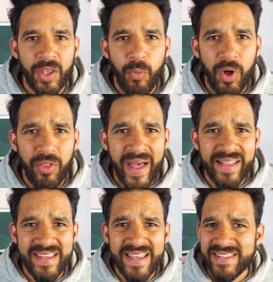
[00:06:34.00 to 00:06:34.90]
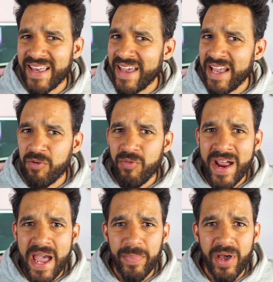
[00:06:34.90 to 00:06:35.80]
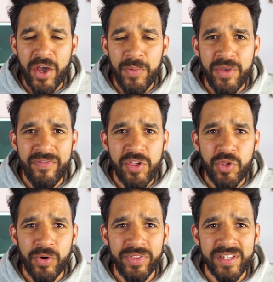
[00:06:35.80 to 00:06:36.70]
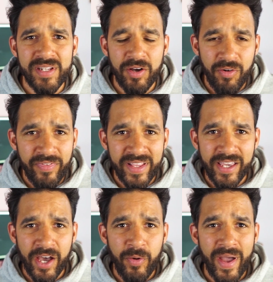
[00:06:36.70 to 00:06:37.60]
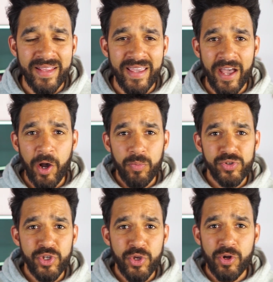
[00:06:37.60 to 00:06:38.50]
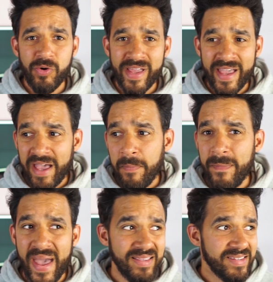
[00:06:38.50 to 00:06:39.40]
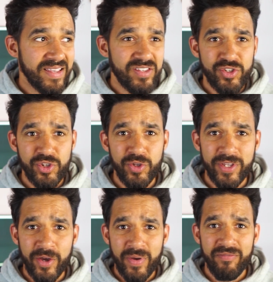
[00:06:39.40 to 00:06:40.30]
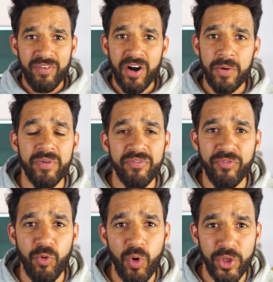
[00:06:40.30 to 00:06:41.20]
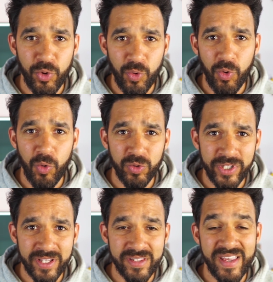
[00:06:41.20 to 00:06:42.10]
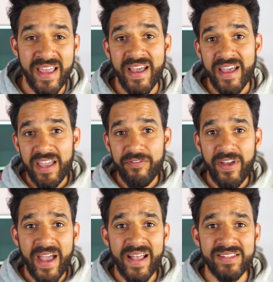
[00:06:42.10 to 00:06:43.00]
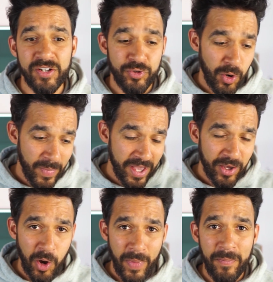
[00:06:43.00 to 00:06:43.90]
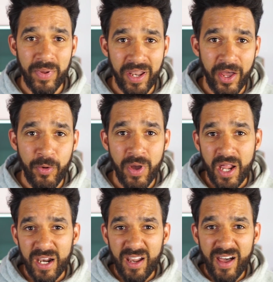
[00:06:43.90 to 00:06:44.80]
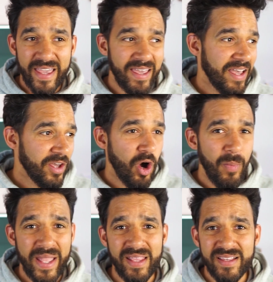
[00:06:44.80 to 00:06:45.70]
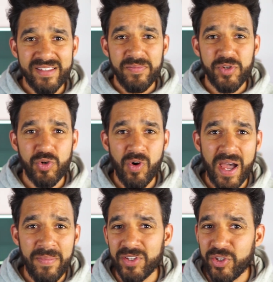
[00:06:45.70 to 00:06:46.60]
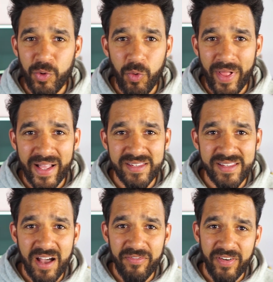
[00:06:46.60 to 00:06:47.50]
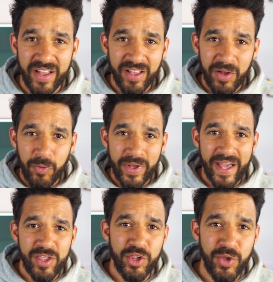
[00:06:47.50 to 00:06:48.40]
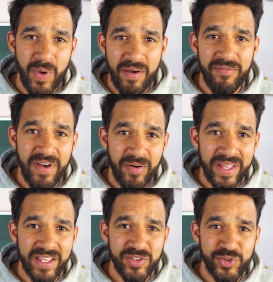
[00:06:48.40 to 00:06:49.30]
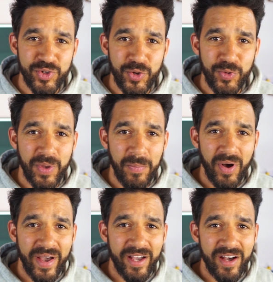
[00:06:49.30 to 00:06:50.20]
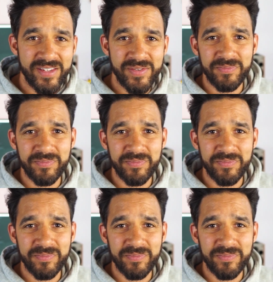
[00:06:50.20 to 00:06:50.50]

Well, that is a wrap. I hope you've enjoyed this little video and it helps you create a better studio environment for your audience. If it has, drop me a comment below. Like, comment, subscribe, do all that stuff, and I will catch you very soon. Bye, guys.